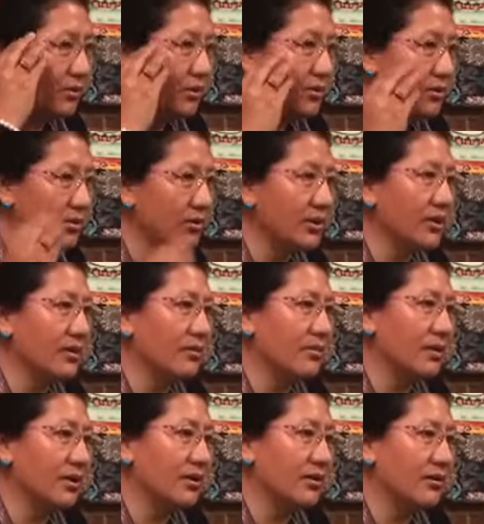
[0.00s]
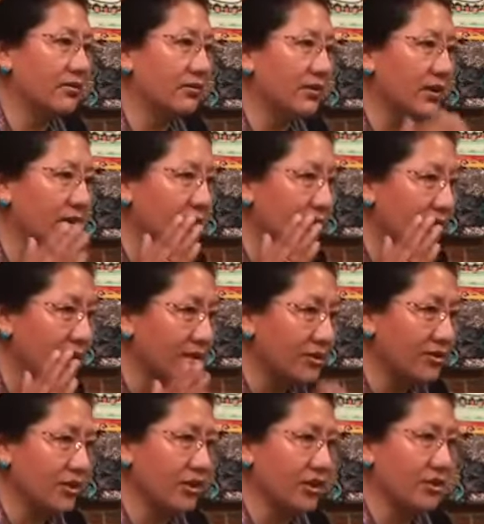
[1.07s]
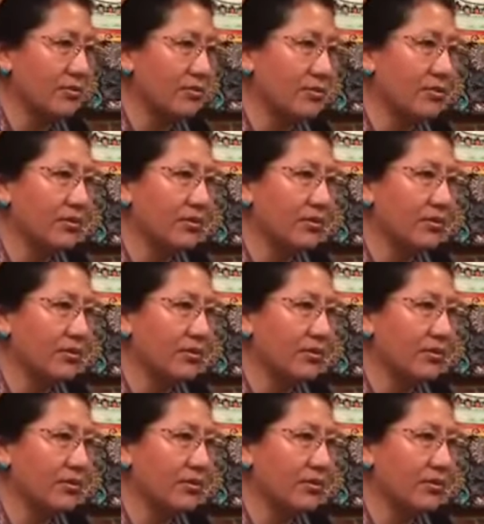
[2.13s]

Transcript: when you look in the mind, very sharp.